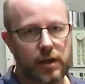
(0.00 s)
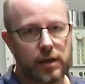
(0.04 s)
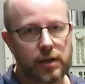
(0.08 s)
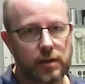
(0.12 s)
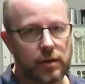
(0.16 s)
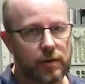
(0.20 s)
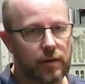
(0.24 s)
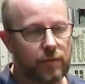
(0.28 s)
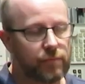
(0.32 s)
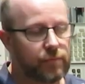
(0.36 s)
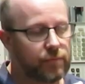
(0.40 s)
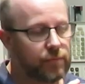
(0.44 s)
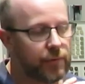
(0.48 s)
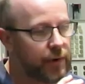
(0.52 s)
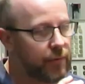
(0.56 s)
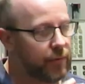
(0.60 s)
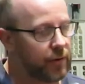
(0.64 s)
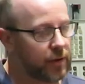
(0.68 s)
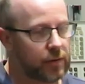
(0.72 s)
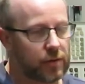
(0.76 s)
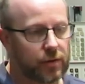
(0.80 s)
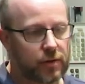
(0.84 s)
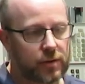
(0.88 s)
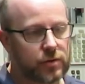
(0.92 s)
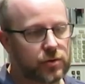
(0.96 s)
in a
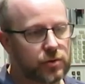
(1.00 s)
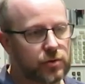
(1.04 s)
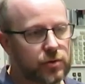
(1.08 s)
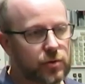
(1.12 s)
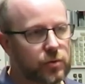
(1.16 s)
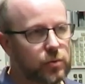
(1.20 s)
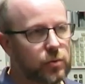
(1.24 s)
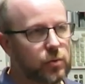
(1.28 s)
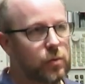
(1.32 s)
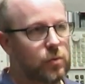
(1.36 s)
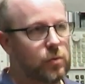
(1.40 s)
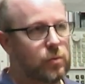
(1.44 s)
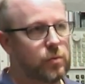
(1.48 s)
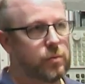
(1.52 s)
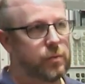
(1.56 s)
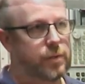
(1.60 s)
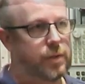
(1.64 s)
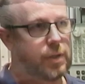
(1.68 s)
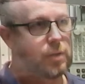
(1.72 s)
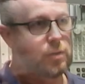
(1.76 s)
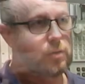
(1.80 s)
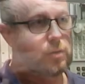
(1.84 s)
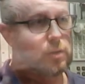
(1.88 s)
very nice tool that